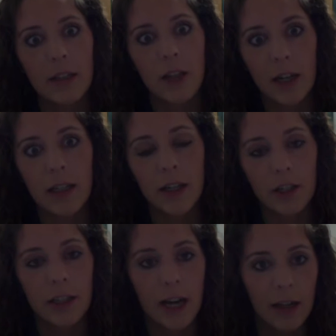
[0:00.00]
starting to
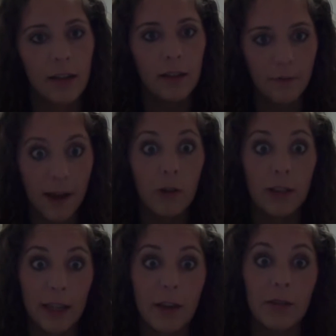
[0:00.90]
understand that the vowel
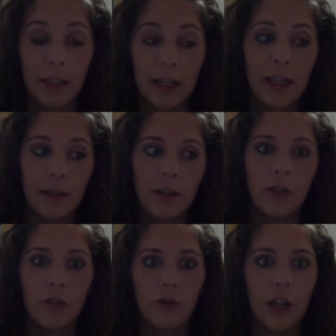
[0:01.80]
sounds in English
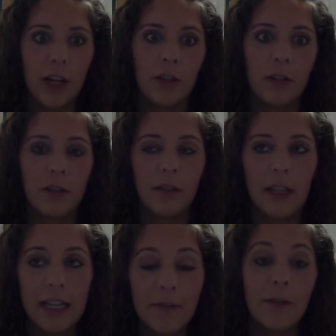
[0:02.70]
do change
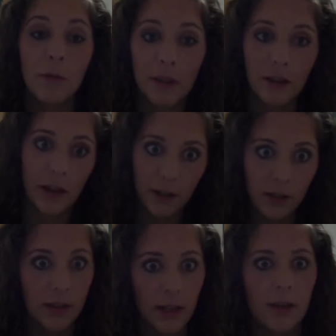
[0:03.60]
even when the letters
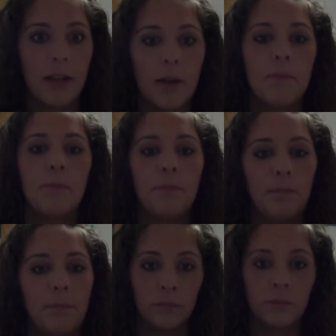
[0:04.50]
stay the same.
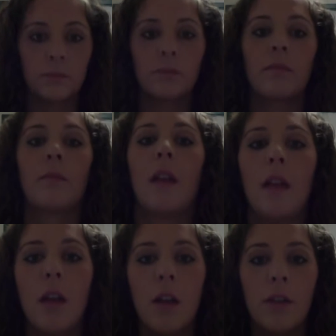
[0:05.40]

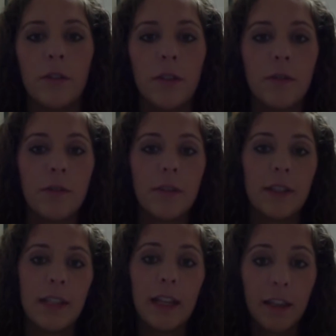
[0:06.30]
So the
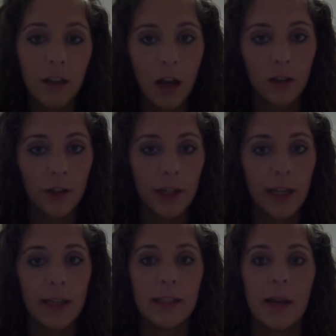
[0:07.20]
second concrete
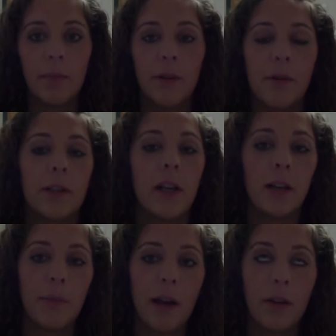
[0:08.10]
example I want to talk
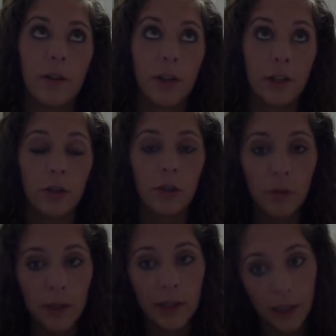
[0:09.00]
about occurred 2
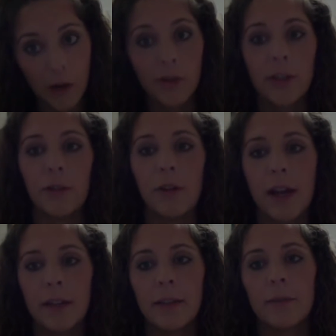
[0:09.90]
weeks ago with student
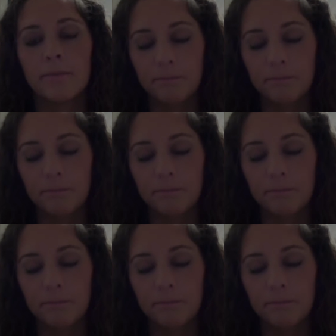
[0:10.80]
X